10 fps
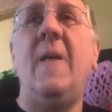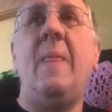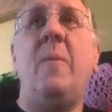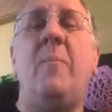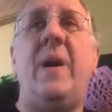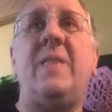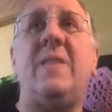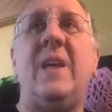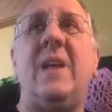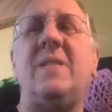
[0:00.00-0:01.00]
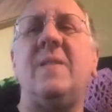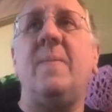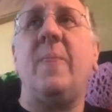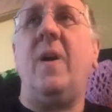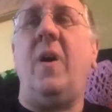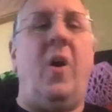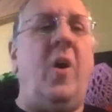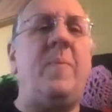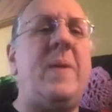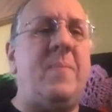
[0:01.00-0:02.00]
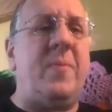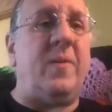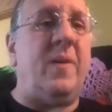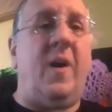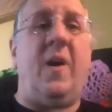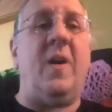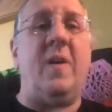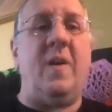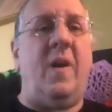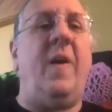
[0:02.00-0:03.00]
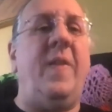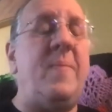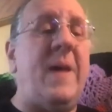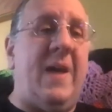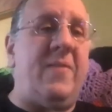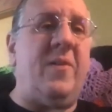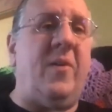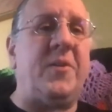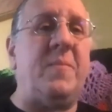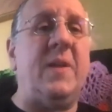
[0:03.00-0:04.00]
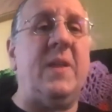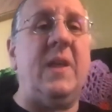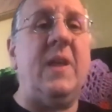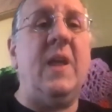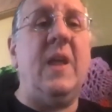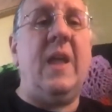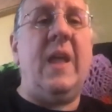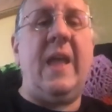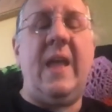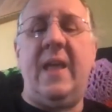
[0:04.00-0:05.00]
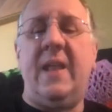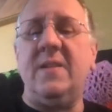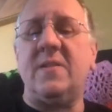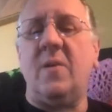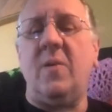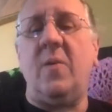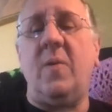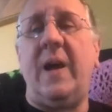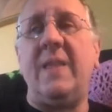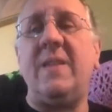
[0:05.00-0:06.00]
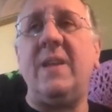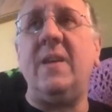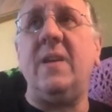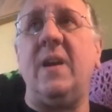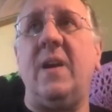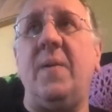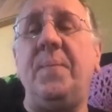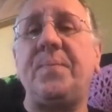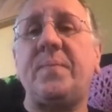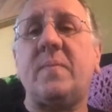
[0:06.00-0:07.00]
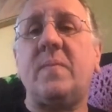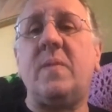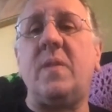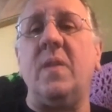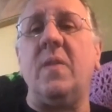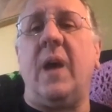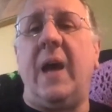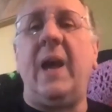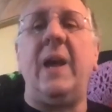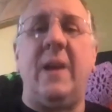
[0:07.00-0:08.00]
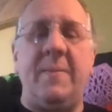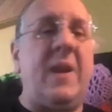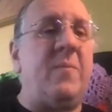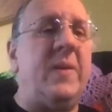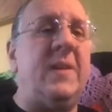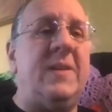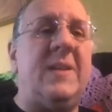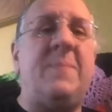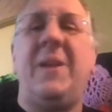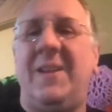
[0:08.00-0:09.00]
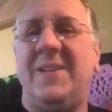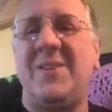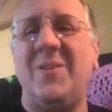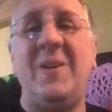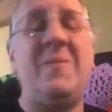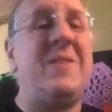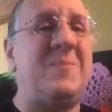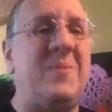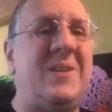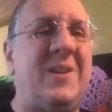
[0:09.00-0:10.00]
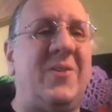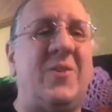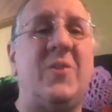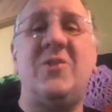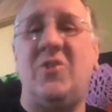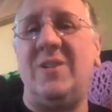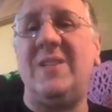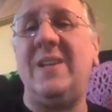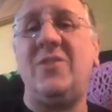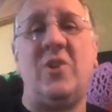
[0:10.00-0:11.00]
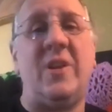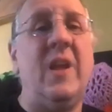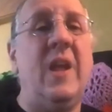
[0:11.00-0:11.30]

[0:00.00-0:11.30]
but that all people are on the path ultimately. And so I think, I mean, I really deeply disagree with this particular Christian teaching,